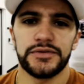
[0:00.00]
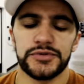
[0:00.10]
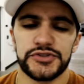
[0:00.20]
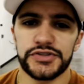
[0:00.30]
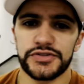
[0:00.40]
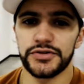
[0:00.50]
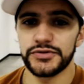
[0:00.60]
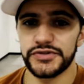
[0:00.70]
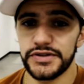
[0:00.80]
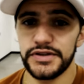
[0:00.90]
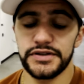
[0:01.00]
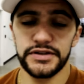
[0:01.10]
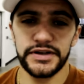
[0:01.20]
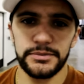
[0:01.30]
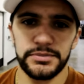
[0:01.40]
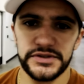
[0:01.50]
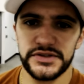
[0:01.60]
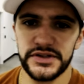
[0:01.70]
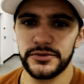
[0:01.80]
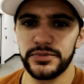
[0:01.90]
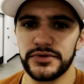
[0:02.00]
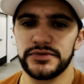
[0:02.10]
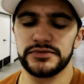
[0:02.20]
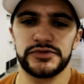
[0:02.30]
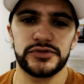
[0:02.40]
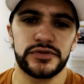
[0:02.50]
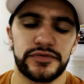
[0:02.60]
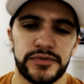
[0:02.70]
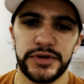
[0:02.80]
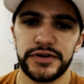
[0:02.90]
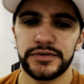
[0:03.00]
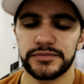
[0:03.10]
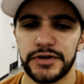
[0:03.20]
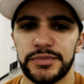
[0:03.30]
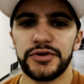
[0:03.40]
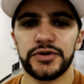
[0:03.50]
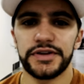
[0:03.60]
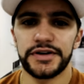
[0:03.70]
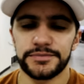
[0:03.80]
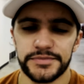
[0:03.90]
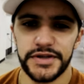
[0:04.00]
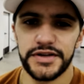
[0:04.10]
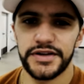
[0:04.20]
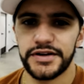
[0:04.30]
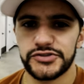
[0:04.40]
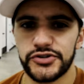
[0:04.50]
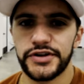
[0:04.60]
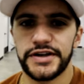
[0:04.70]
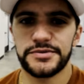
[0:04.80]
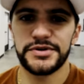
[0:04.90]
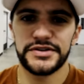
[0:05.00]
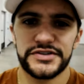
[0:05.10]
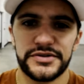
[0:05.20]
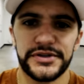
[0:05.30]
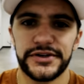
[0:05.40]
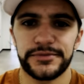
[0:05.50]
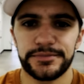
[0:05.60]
which is close to the Indianapolis airport so from here I'll be going there and I'll show you guys a bit of the simulator